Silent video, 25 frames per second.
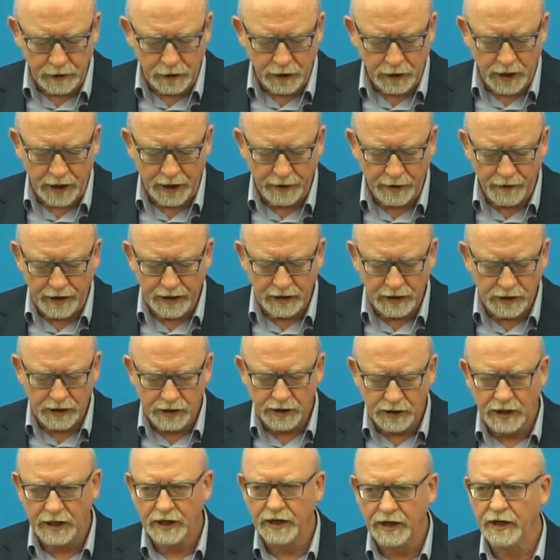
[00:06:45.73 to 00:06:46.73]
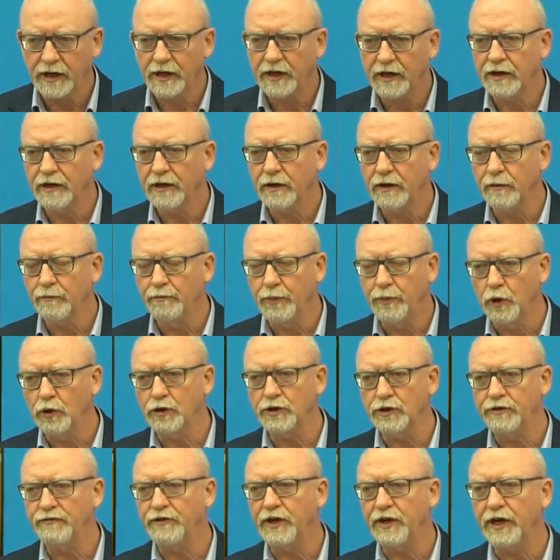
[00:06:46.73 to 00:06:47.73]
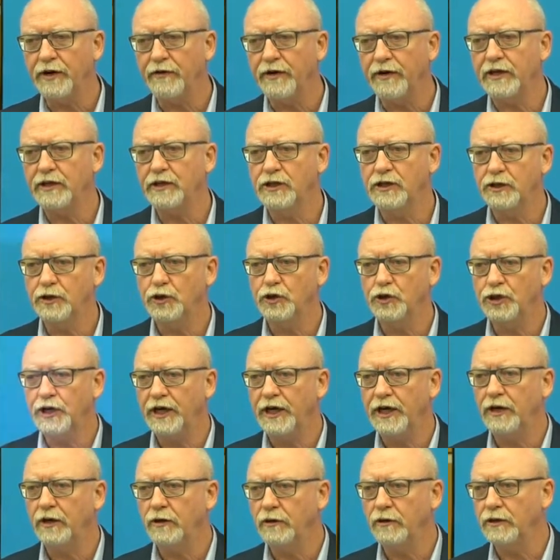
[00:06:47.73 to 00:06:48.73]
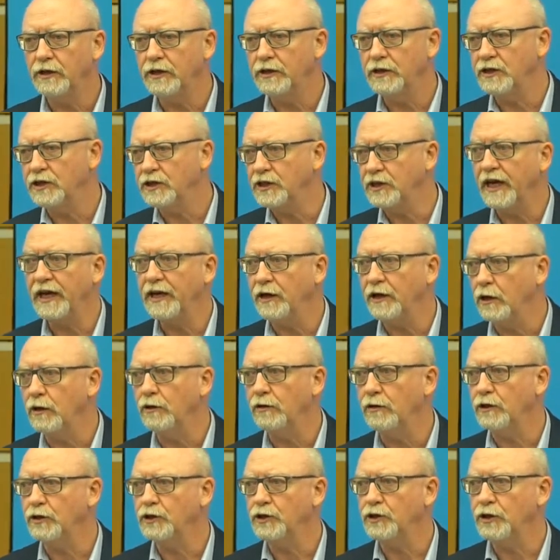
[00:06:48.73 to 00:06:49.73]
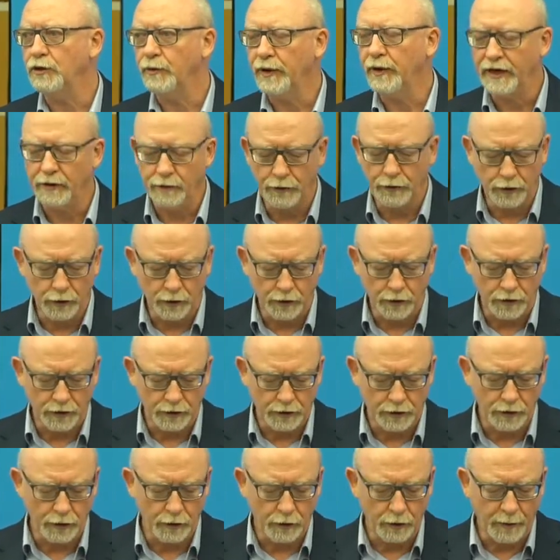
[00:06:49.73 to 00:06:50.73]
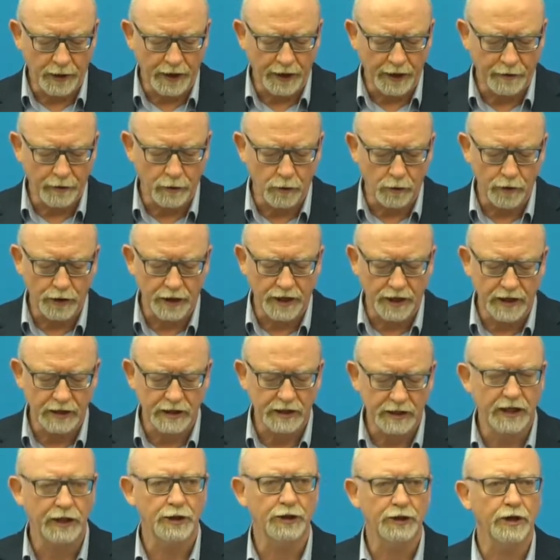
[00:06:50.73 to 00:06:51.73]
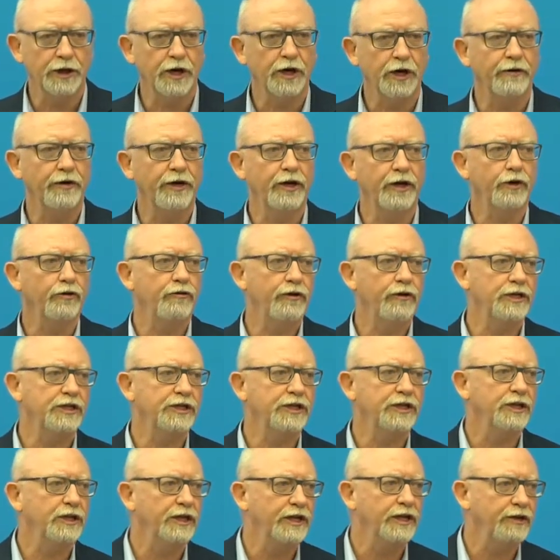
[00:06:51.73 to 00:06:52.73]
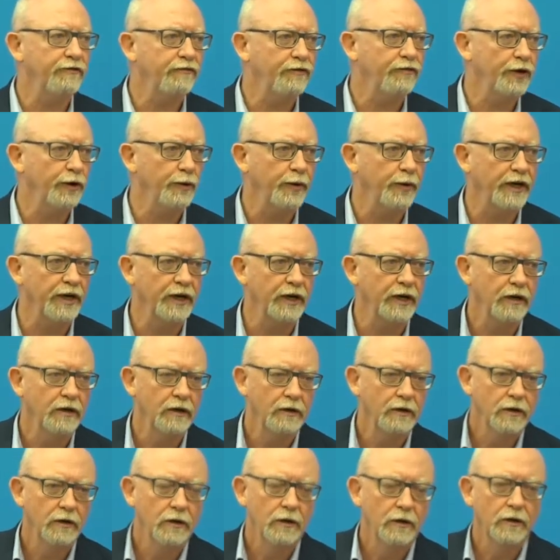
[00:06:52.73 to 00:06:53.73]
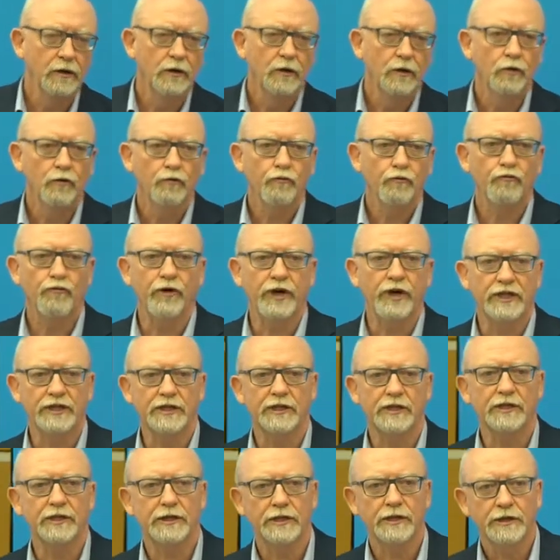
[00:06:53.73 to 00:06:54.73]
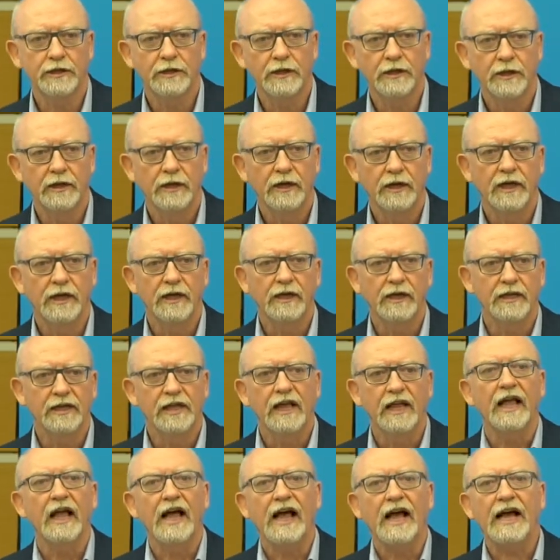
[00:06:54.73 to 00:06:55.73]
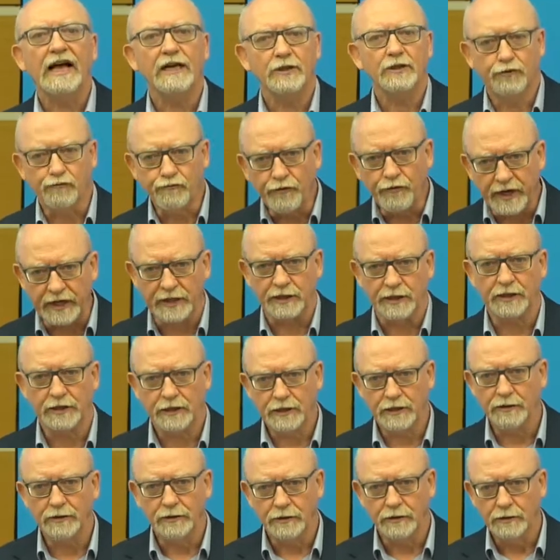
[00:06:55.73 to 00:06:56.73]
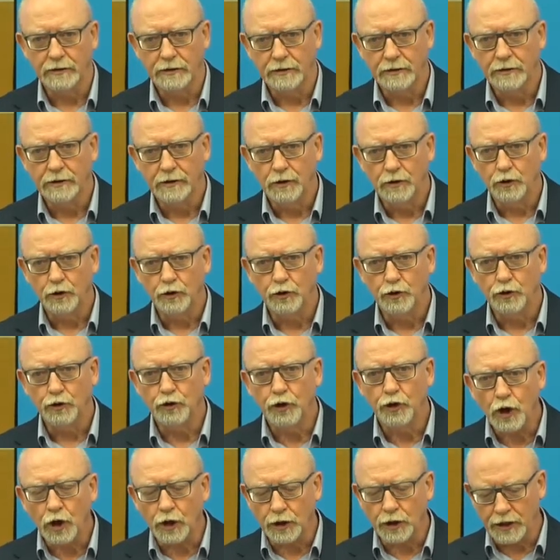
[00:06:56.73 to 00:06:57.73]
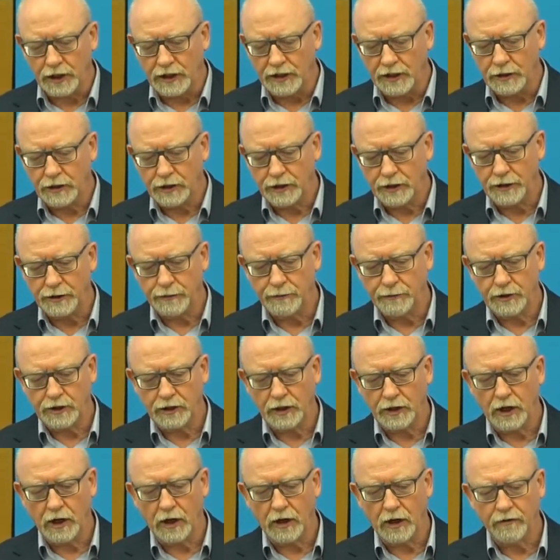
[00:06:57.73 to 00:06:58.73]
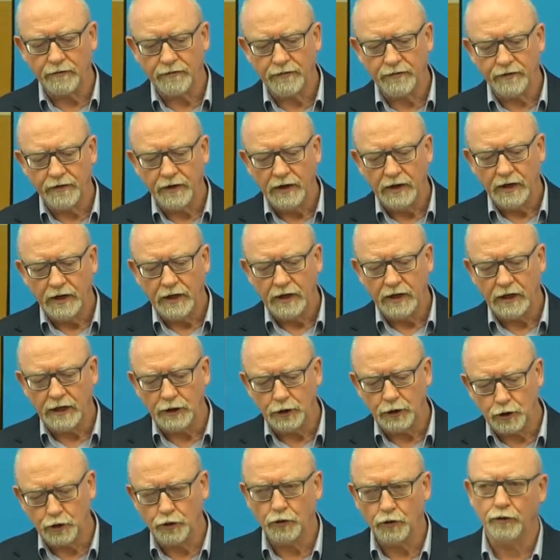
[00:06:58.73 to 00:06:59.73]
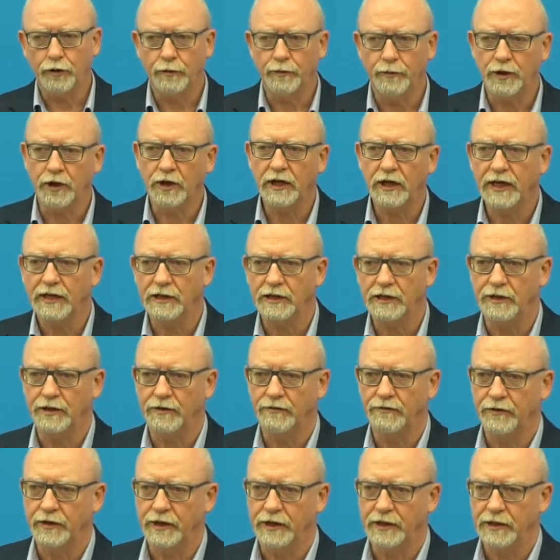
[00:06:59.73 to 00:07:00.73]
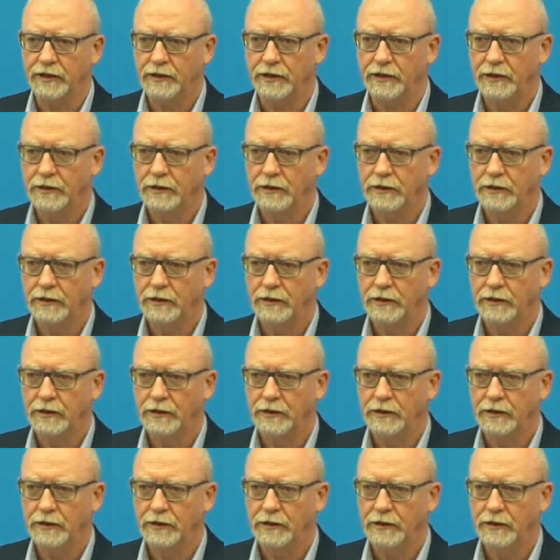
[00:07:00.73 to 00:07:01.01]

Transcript: Directors, boards of directors, shareholders, stakeholders throughout your parent organisation are increasingly viewing risk as risk, not in terms of insurable classes of risk.